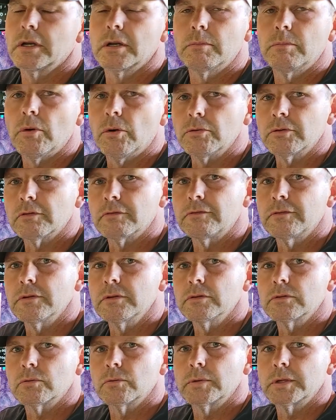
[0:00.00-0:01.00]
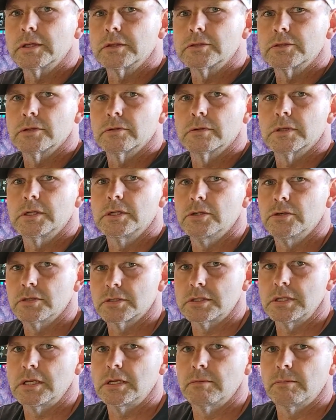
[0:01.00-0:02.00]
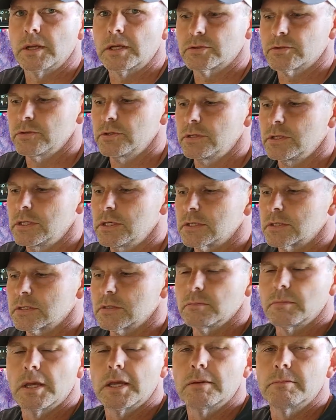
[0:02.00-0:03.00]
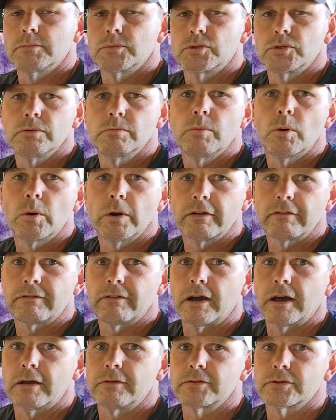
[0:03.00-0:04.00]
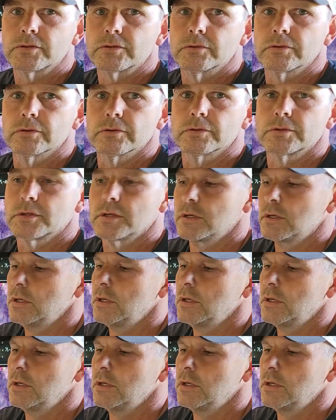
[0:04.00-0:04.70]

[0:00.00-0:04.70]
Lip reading: to bolt a filter wheel to it, you just need to make sure you get some M2.5 screws.